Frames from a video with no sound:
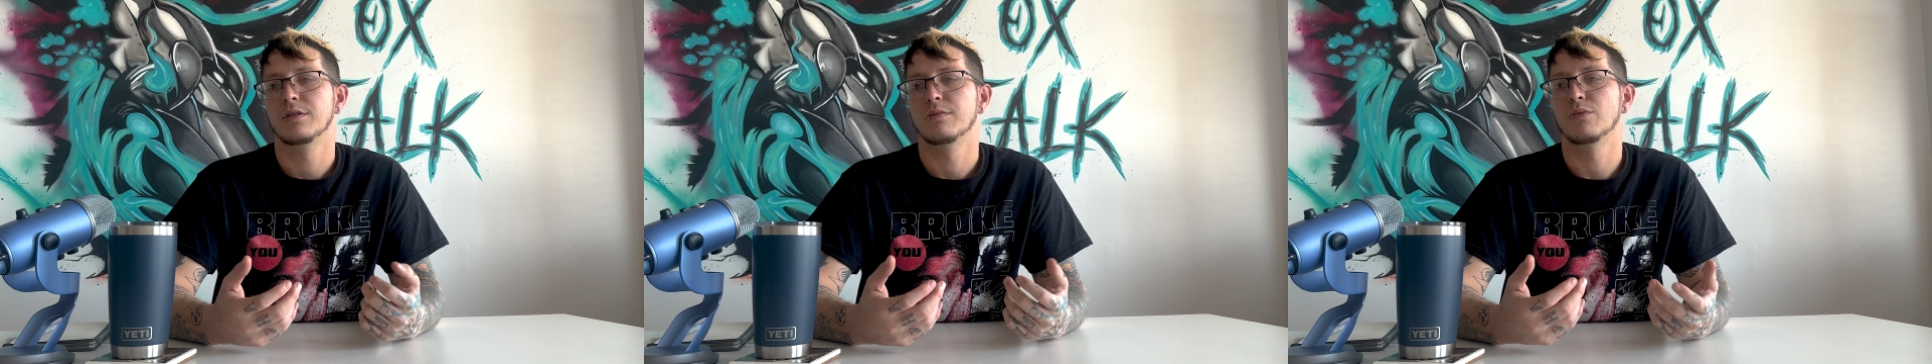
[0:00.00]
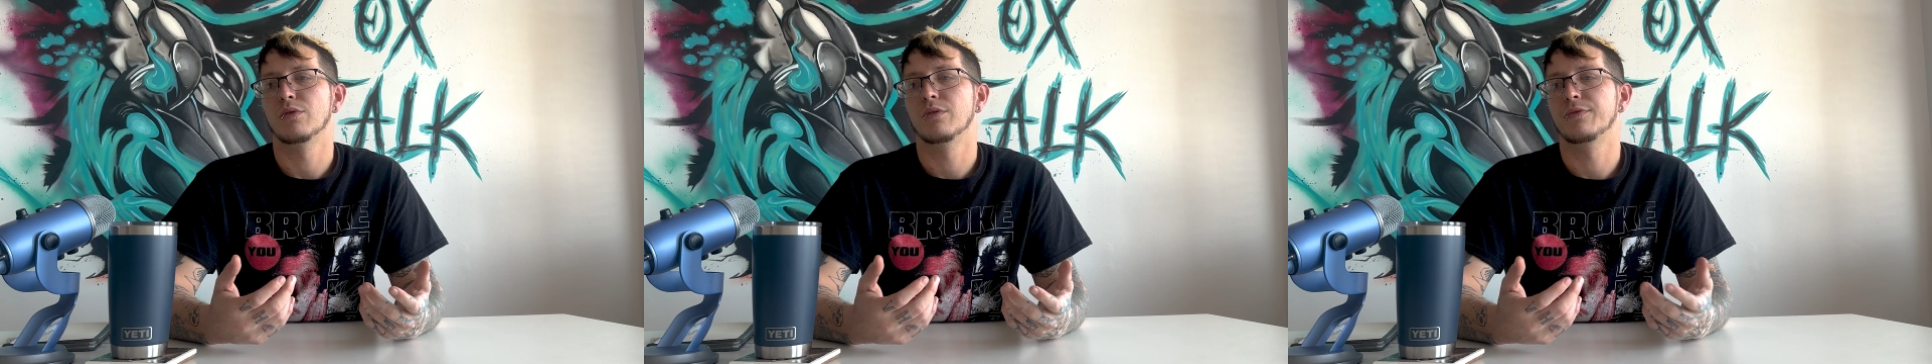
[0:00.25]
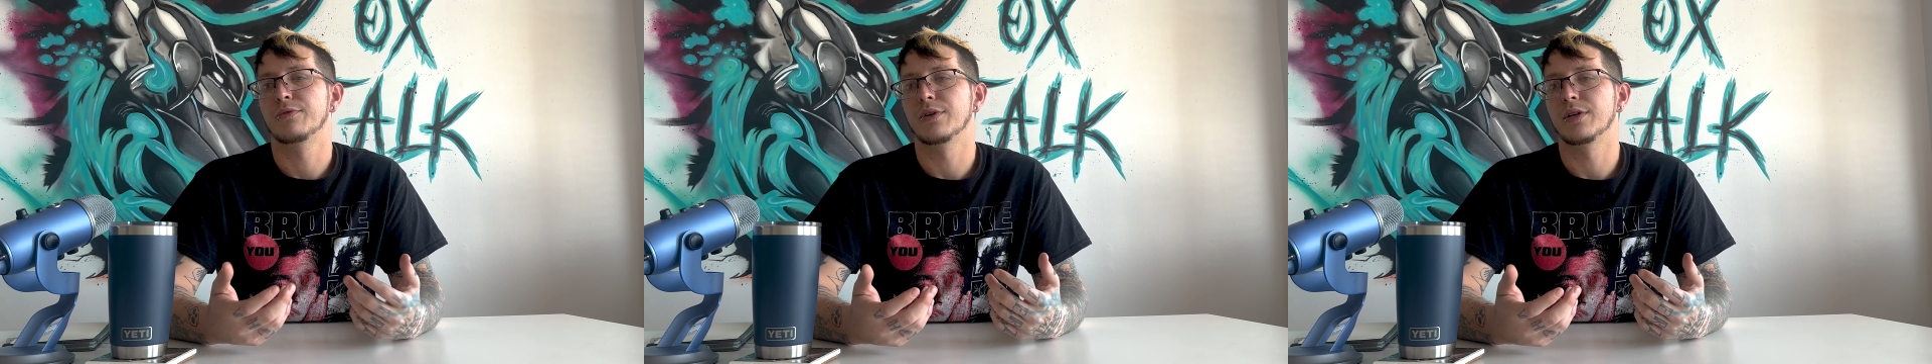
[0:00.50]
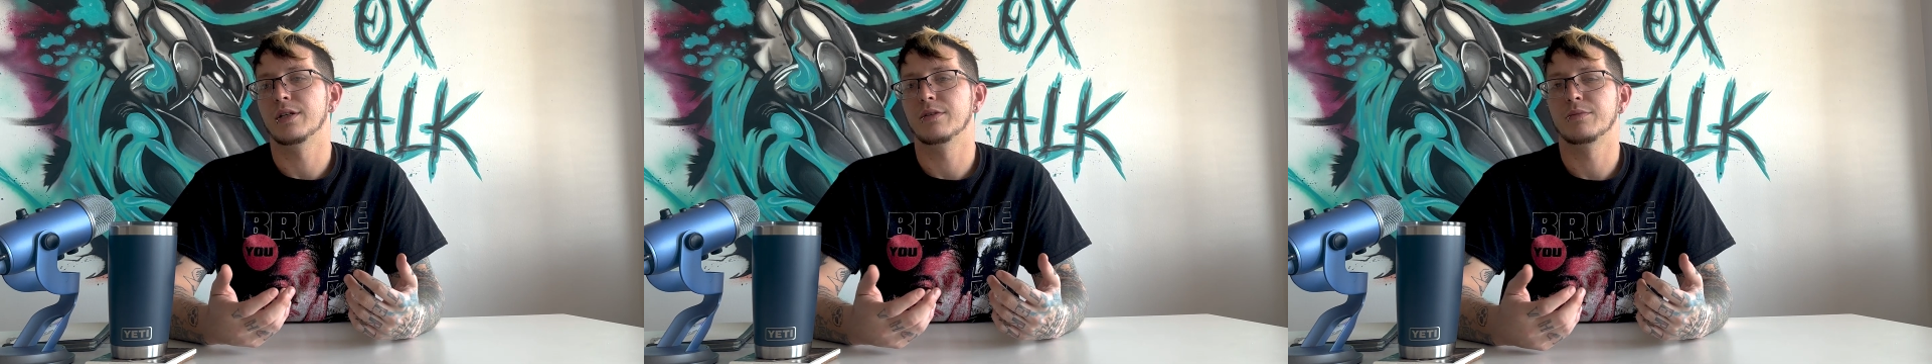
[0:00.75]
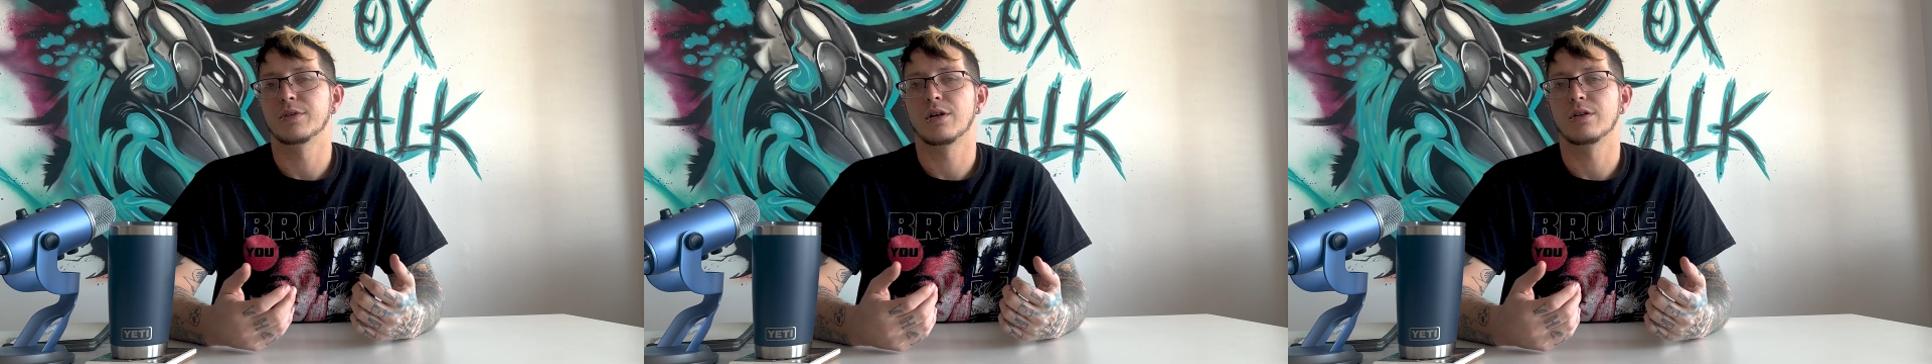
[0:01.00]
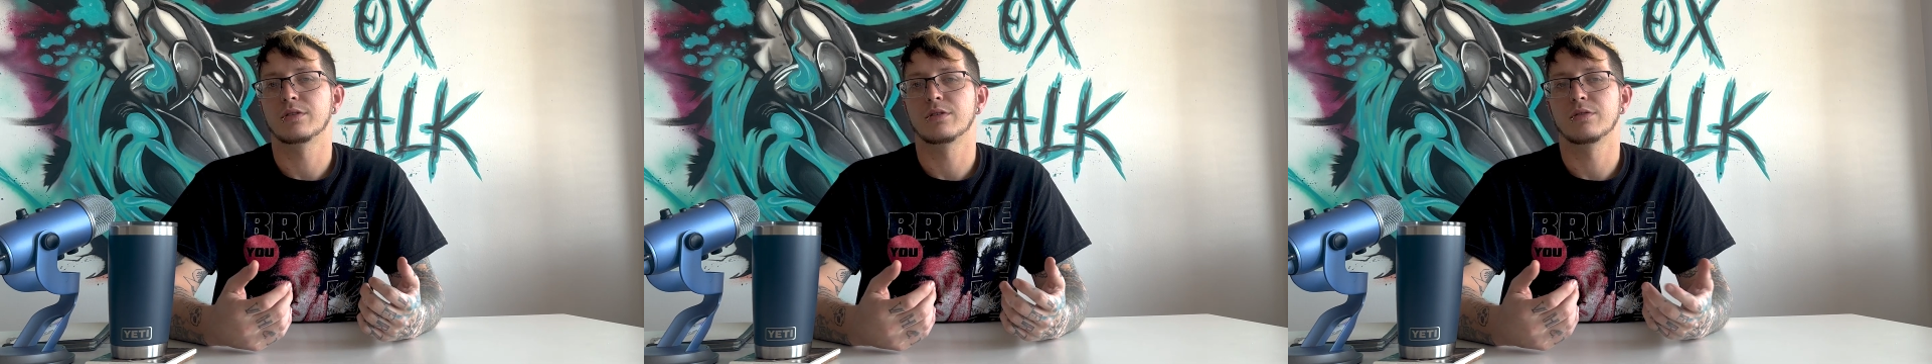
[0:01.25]
more freedom. You're
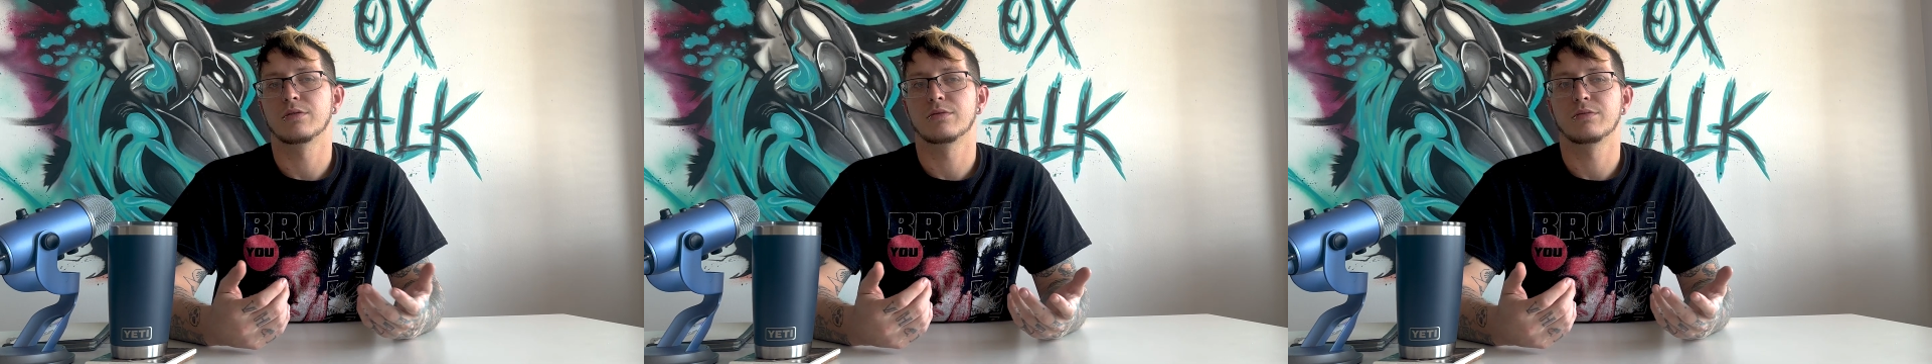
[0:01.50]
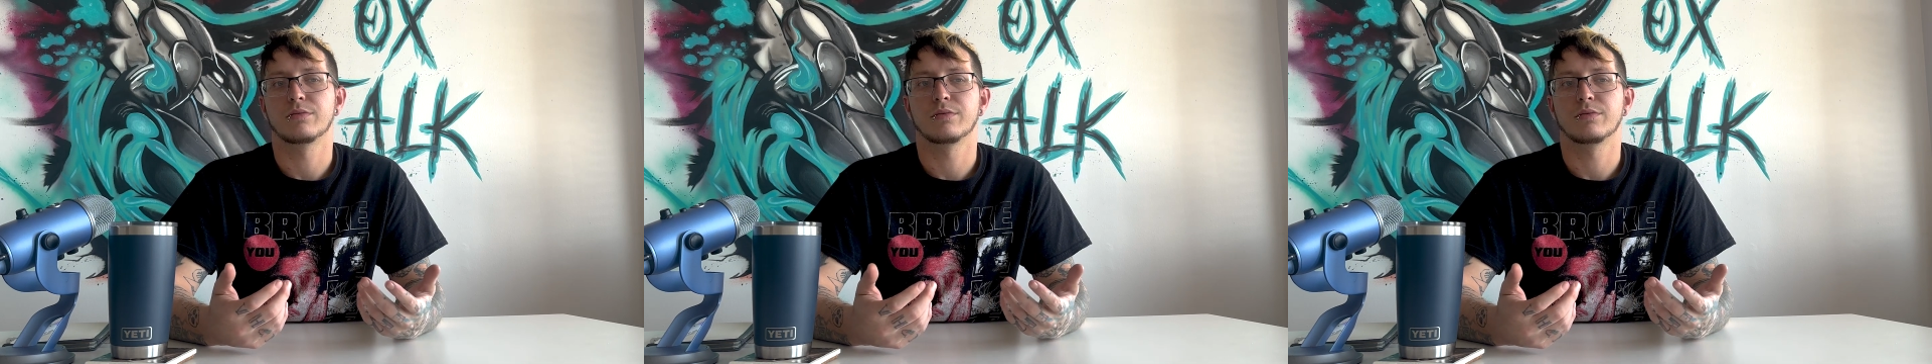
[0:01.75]
also